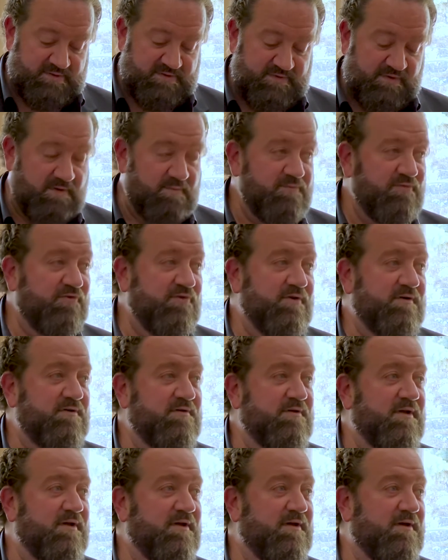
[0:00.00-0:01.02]
films and
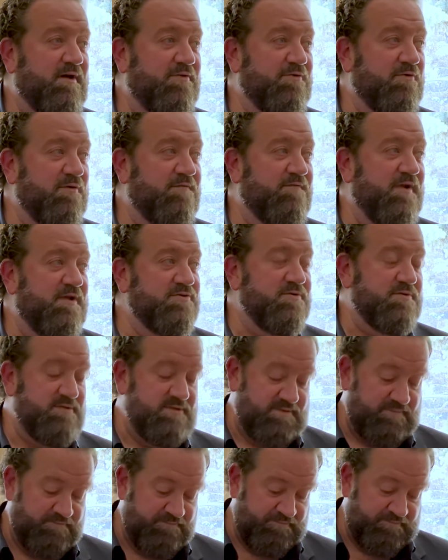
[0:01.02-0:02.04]
other adventures.
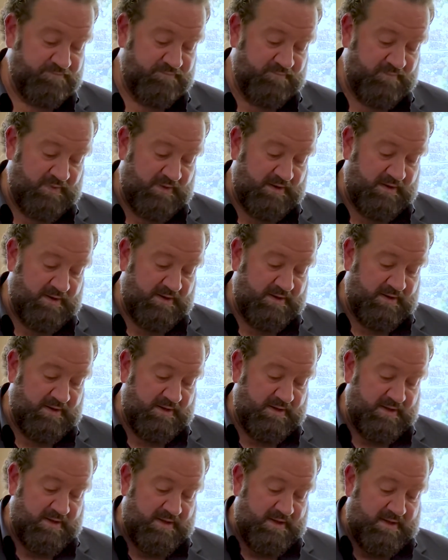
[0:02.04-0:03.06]

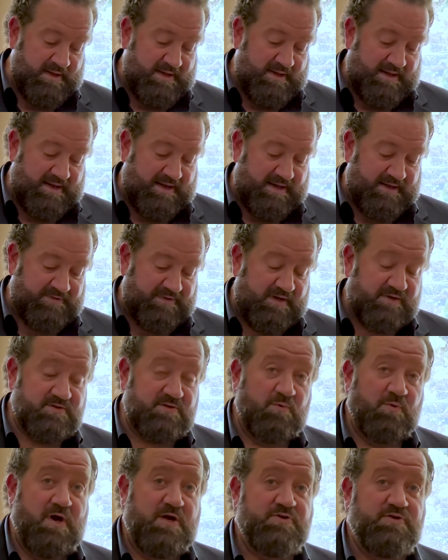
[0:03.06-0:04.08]
Thanks for
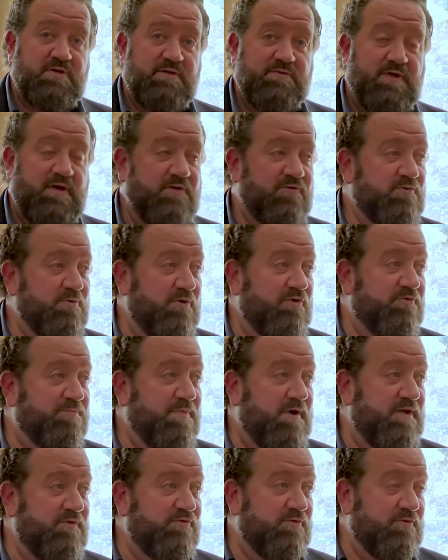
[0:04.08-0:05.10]
watching. Thanks to our
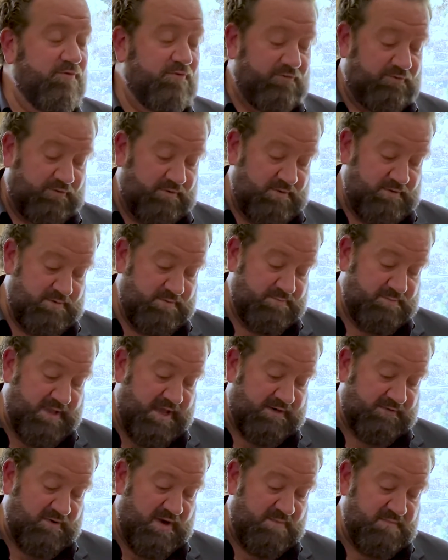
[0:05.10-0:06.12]
sponsors,
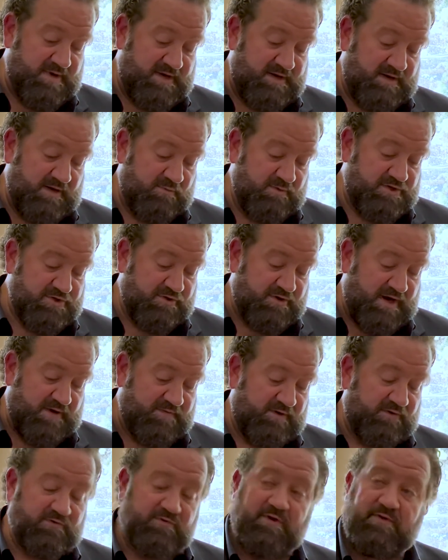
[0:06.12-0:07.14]
Blackground Media, Rich
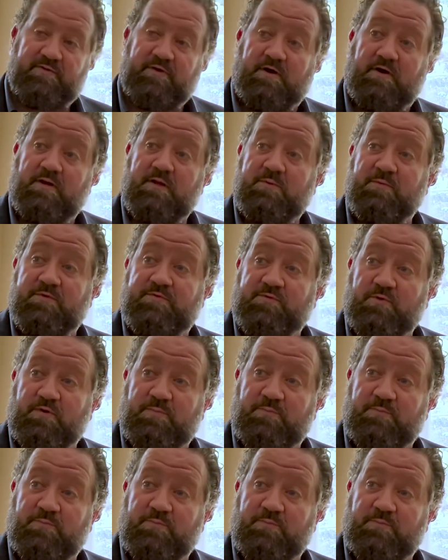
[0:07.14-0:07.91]
Graphics, and the Hollywood Foreign